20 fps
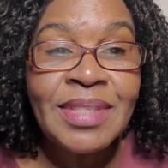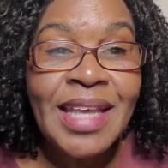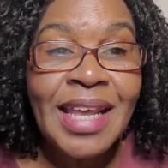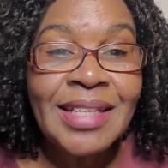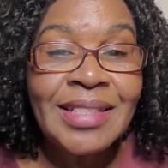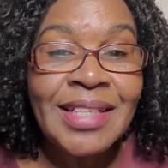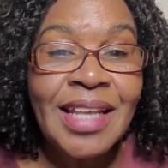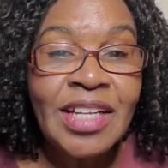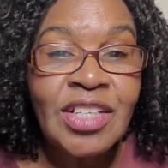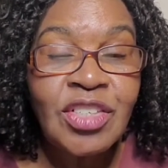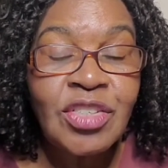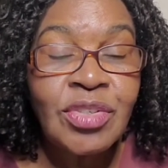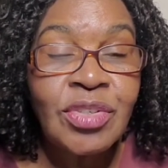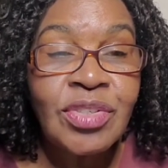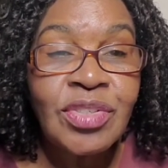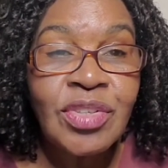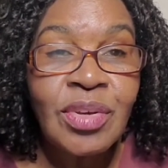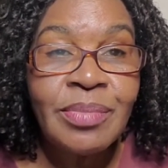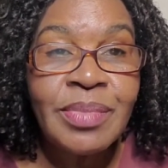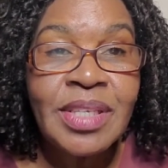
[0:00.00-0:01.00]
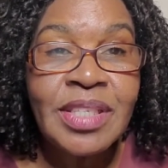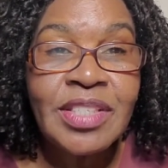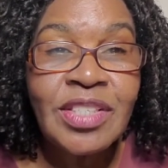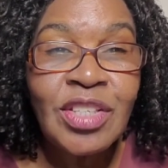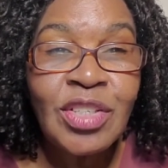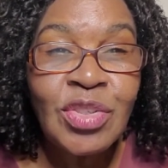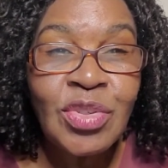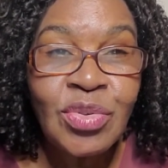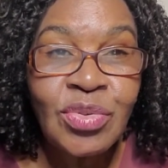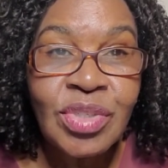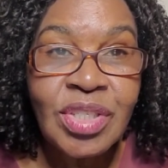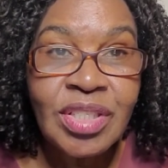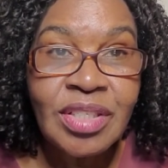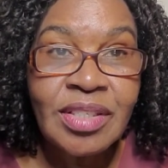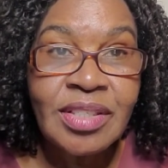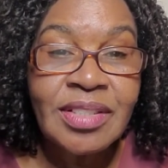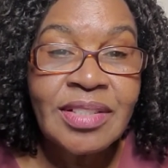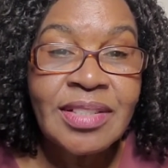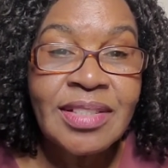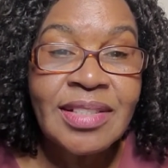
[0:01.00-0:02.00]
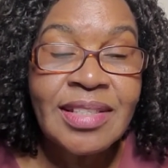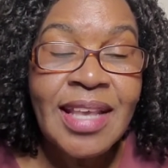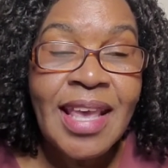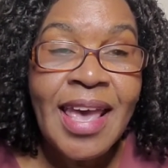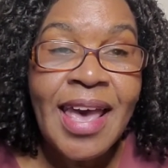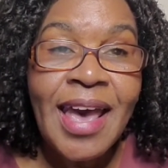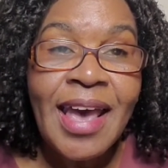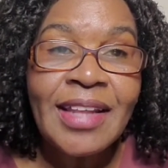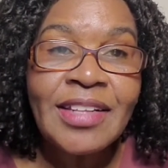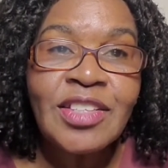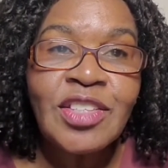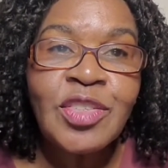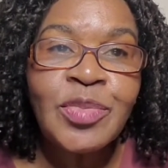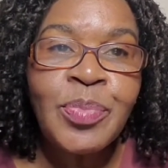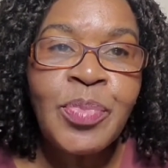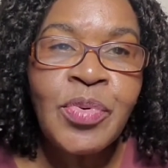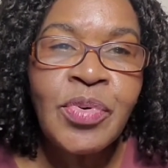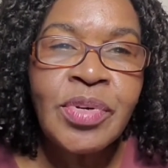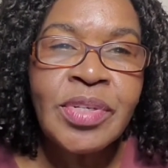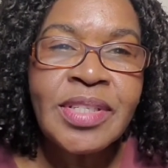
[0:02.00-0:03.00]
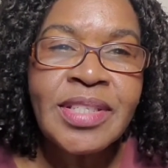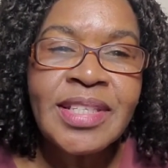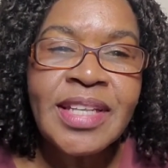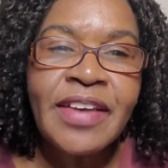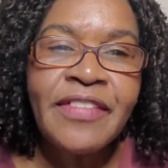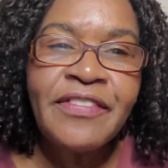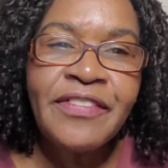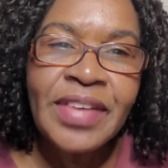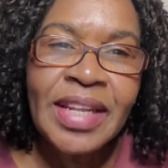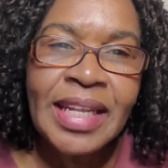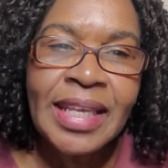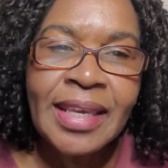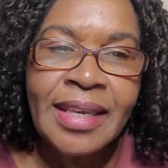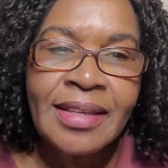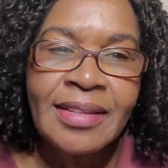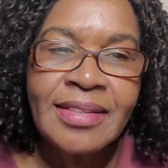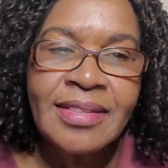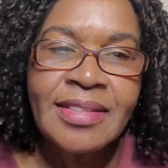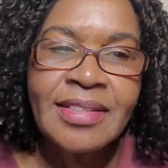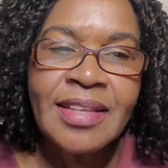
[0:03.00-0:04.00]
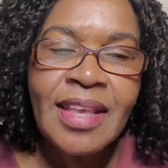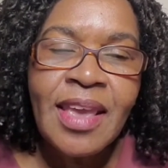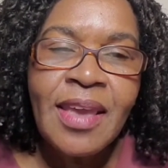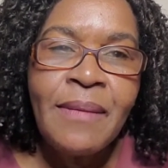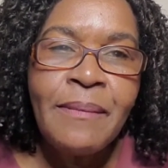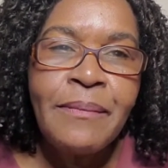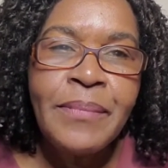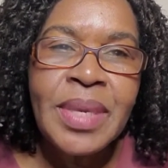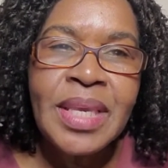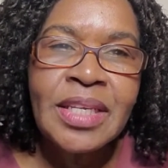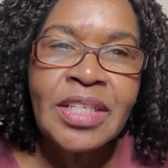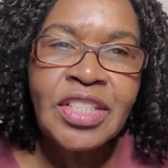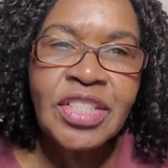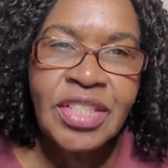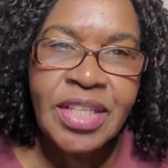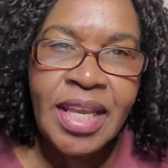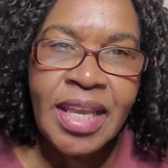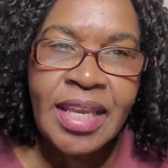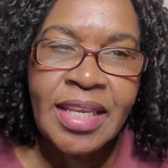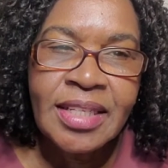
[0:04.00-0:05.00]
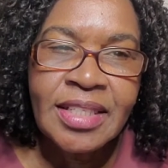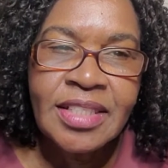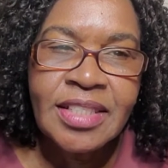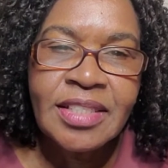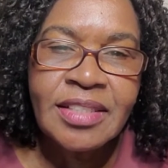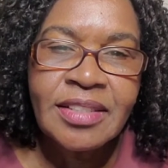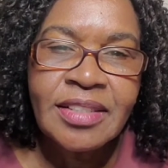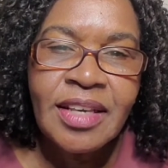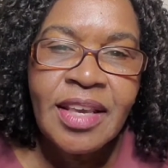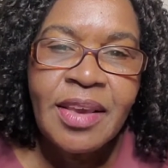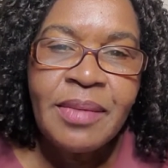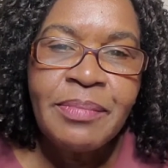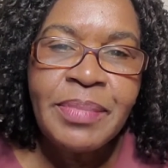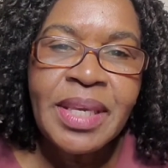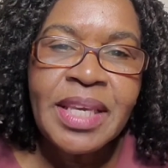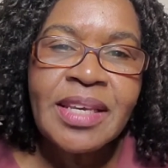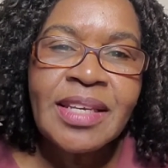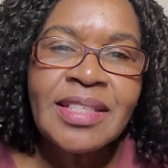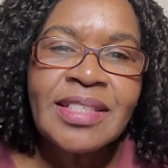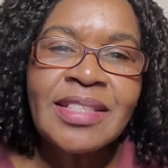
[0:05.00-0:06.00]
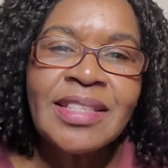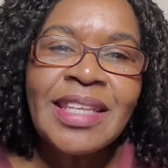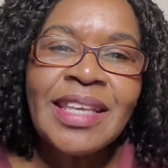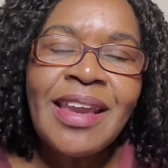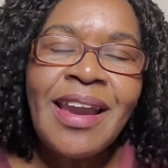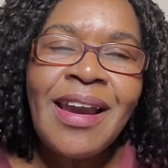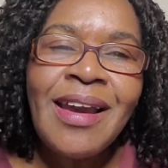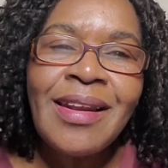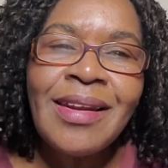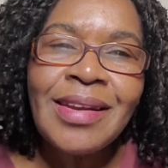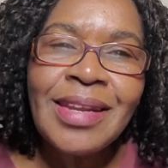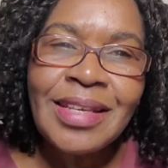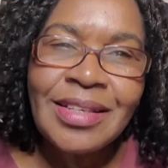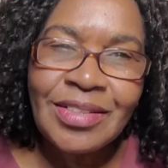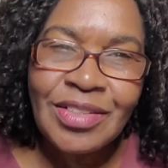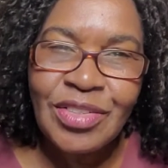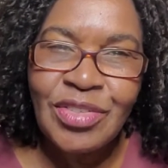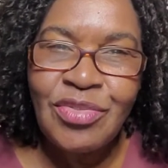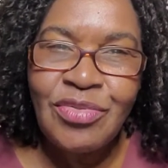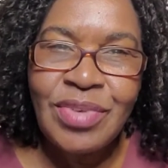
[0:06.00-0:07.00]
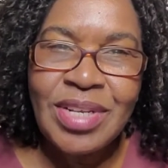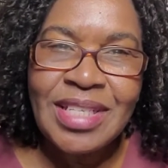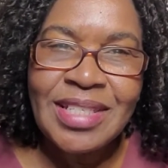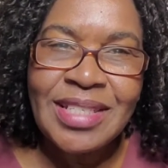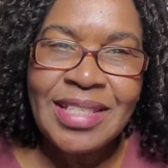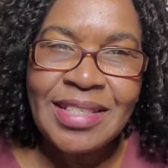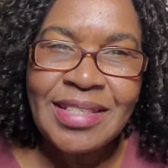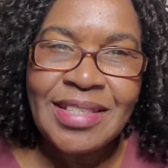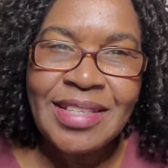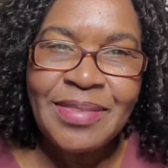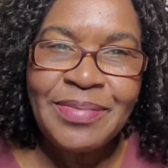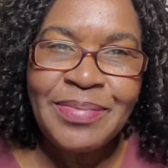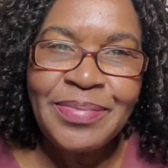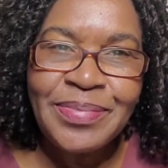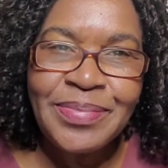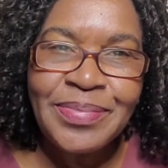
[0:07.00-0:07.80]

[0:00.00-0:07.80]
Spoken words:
attached to some institutions and sports affiliates being changed because they are linked to racism.